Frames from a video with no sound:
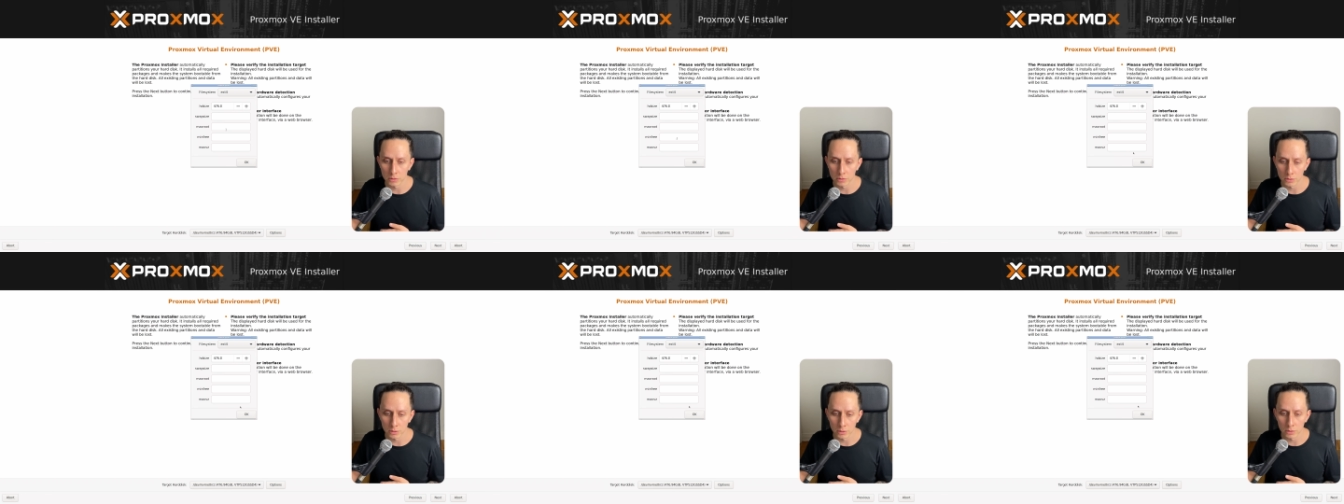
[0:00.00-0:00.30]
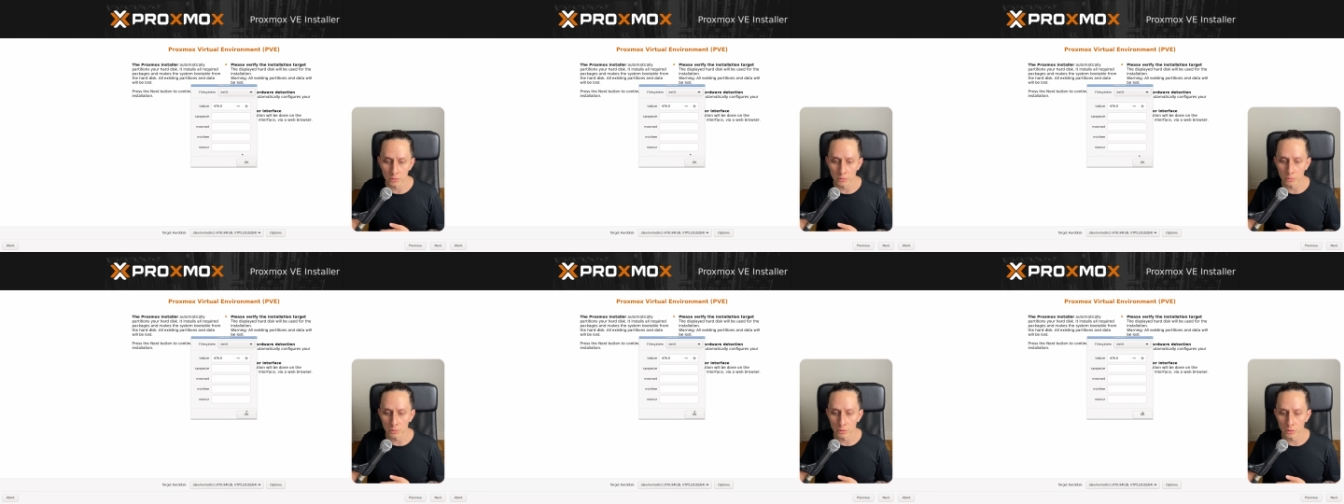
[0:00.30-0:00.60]

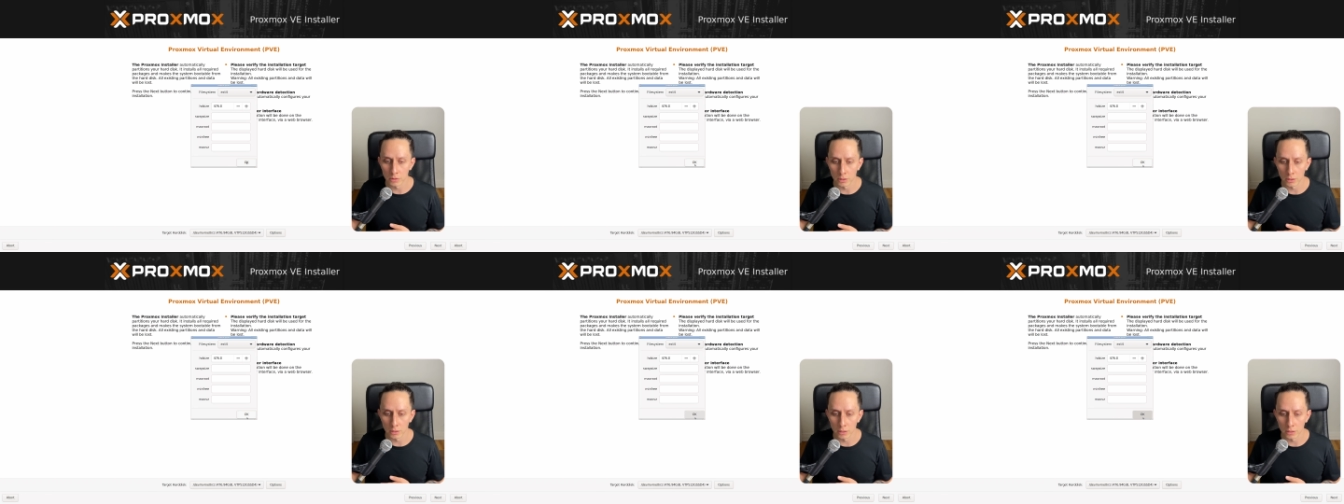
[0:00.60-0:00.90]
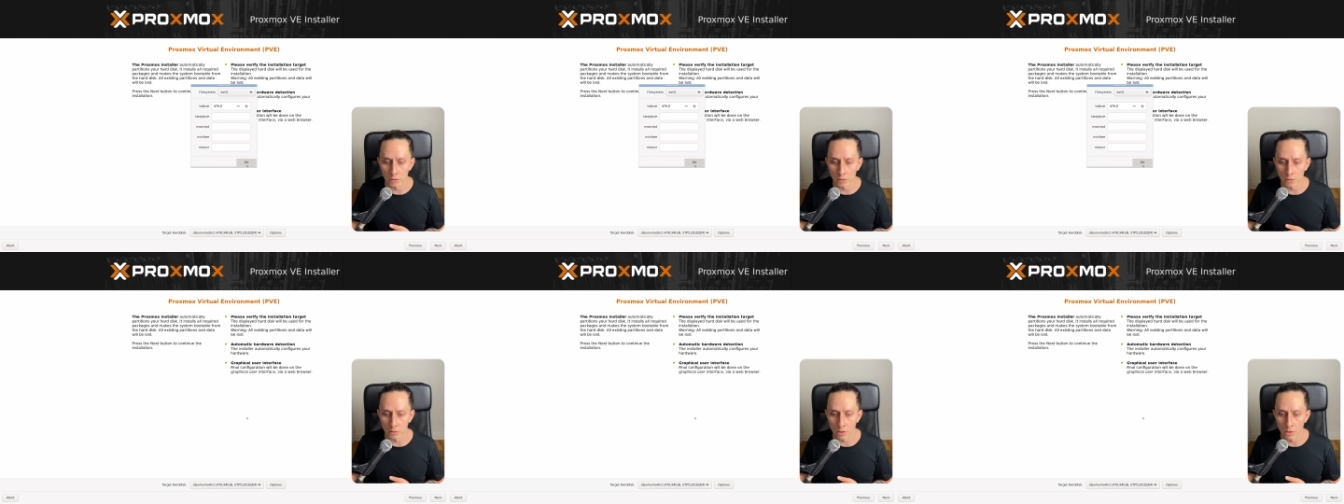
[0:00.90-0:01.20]
So we're going to click
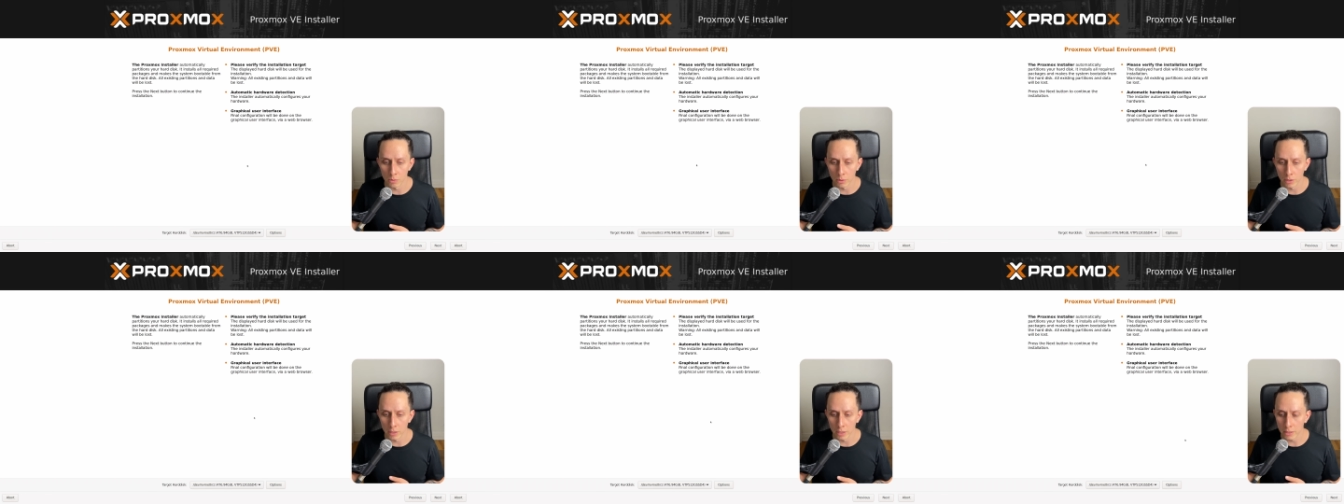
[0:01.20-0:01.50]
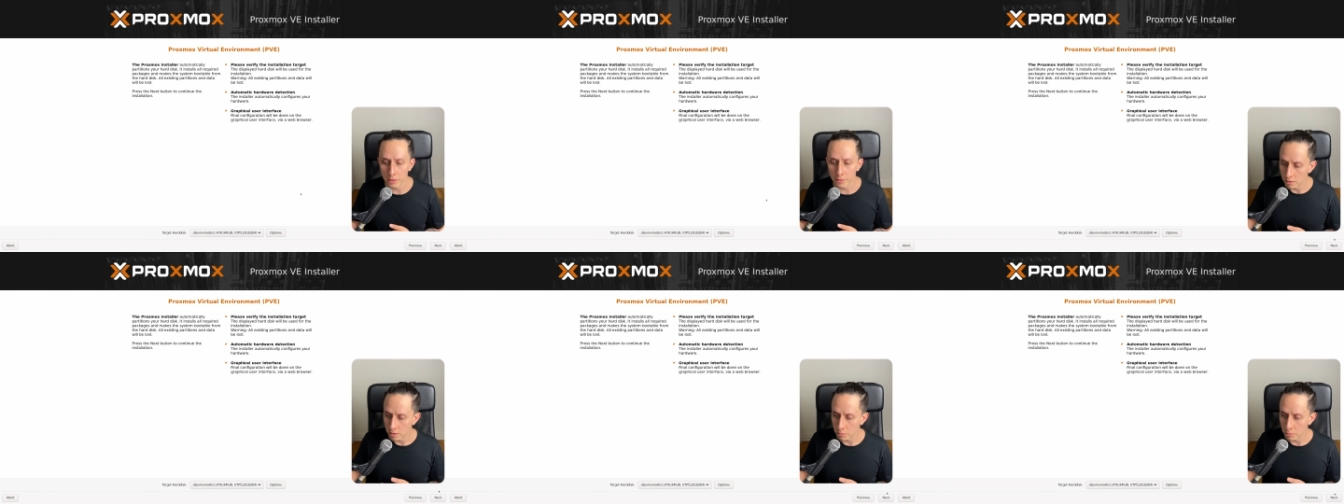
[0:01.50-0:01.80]
on
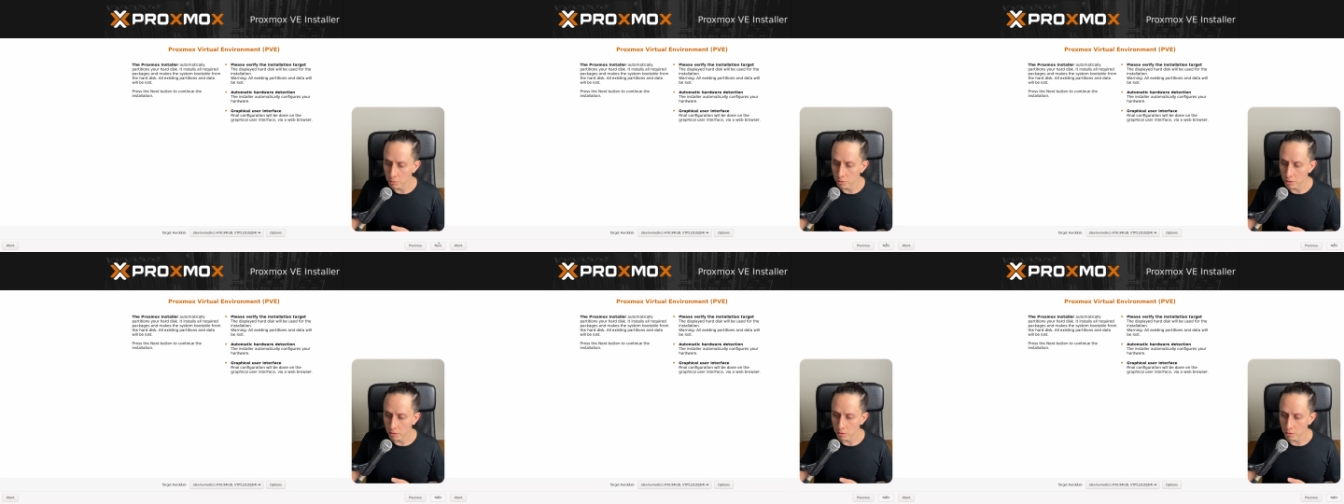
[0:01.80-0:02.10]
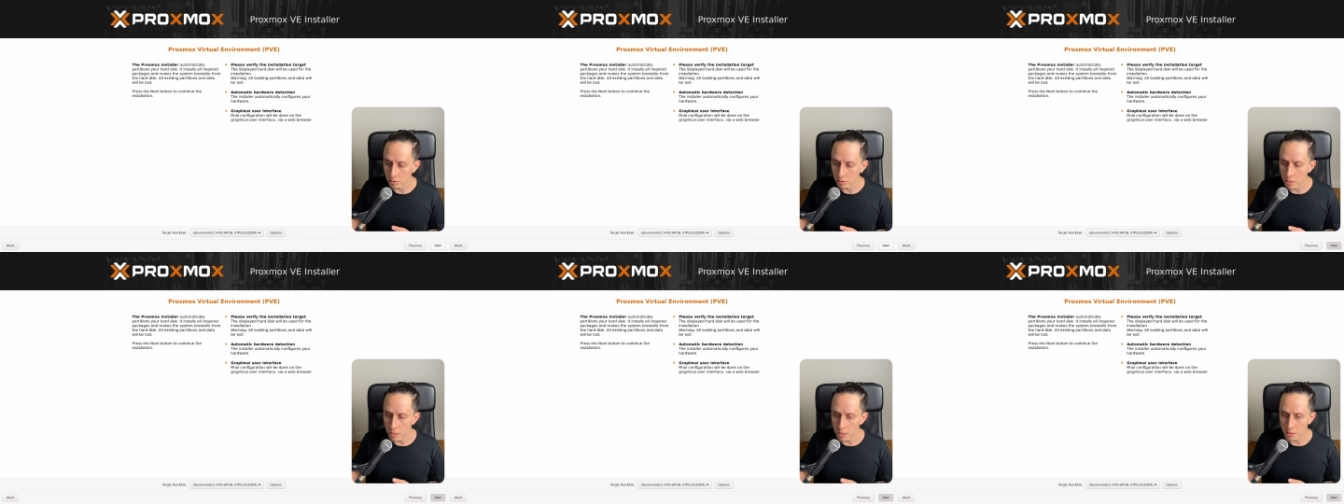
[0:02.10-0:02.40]
OK. Then we'll click
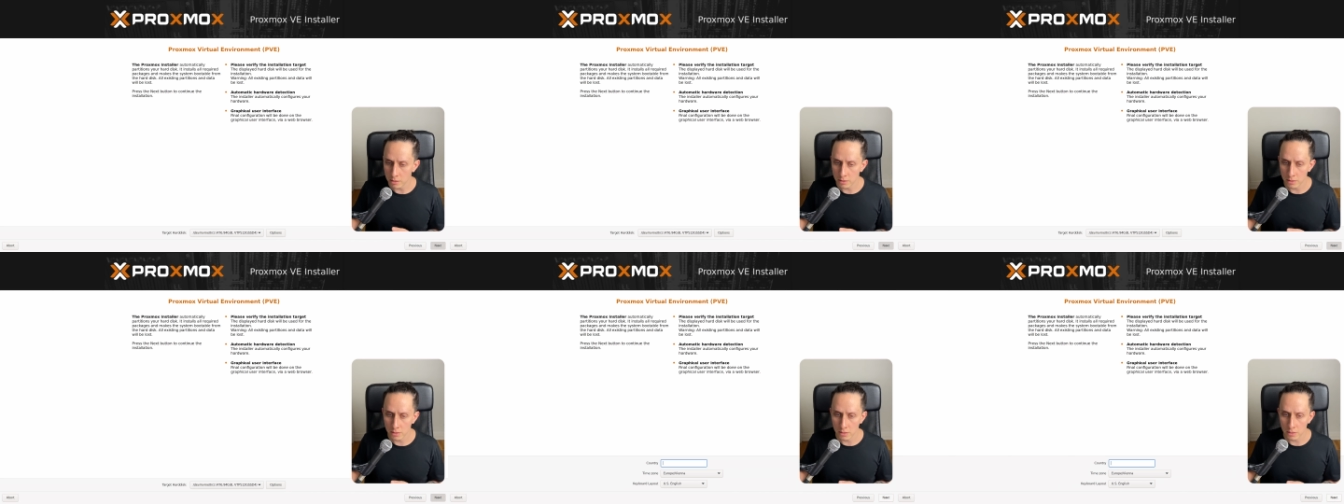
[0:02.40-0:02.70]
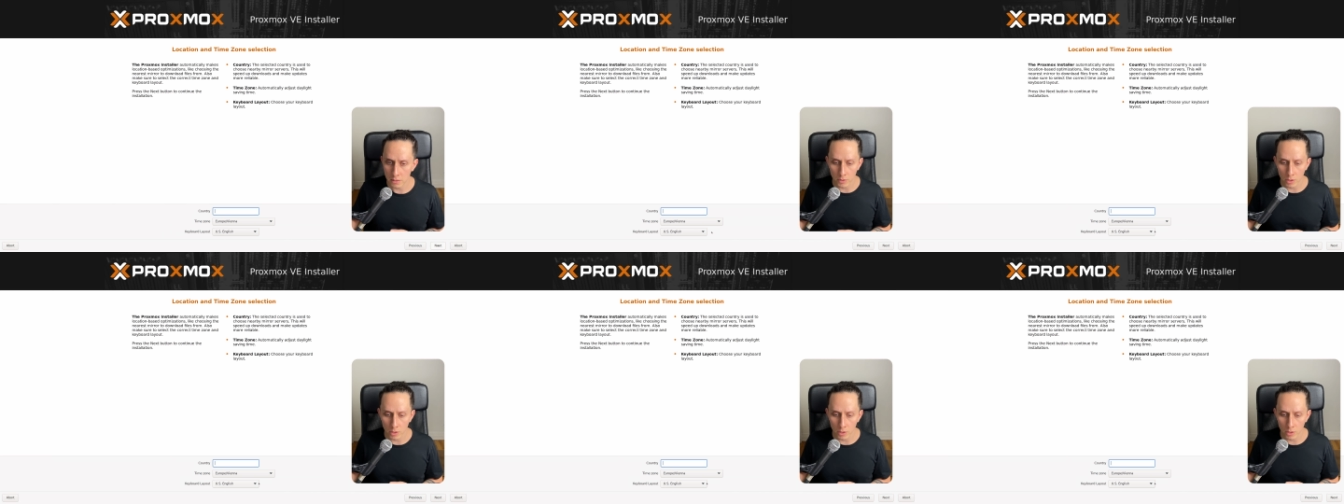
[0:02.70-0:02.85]
on next.